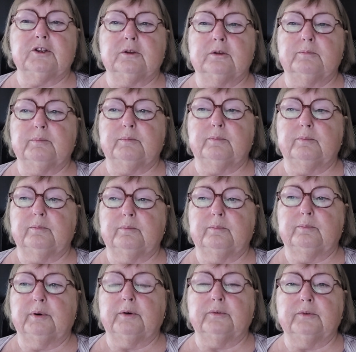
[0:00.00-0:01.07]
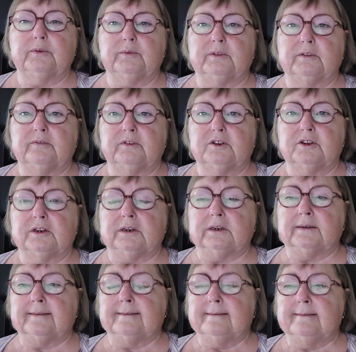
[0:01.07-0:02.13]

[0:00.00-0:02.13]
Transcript: the pond with the fish in it.